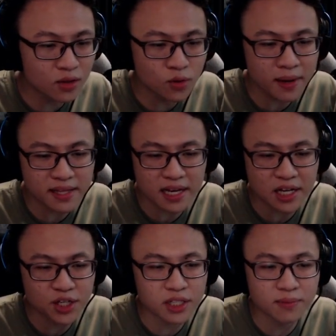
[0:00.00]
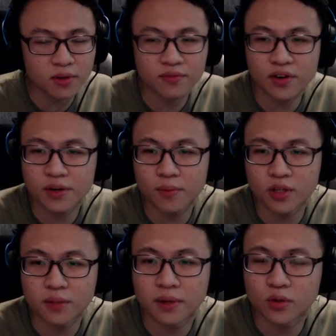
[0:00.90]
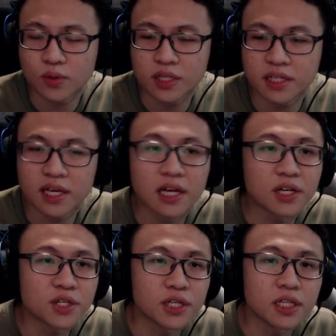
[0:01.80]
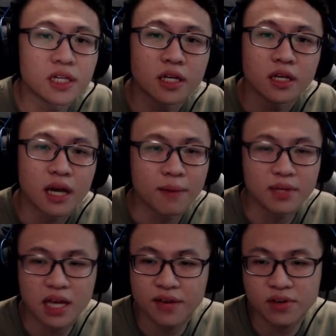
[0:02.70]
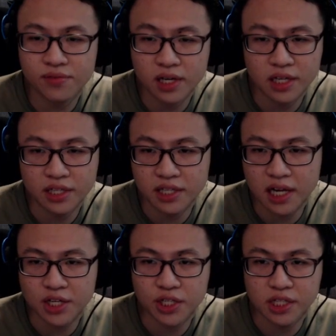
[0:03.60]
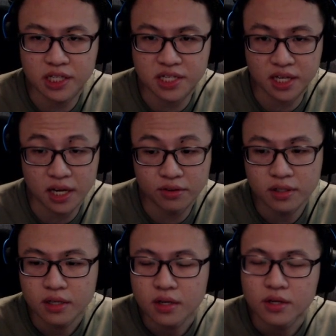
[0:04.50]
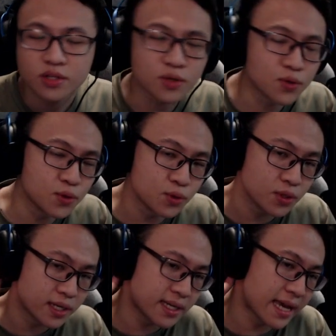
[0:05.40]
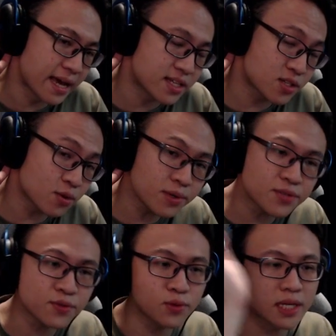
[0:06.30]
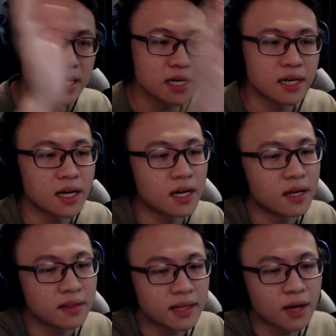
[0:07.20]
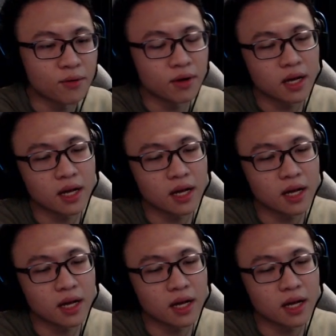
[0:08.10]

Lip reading: my annihilation. I'm not very bothered about doing the annihilation. I mean, I haven't even clicked the annihilation in this account. So yeah, stories for today. Now,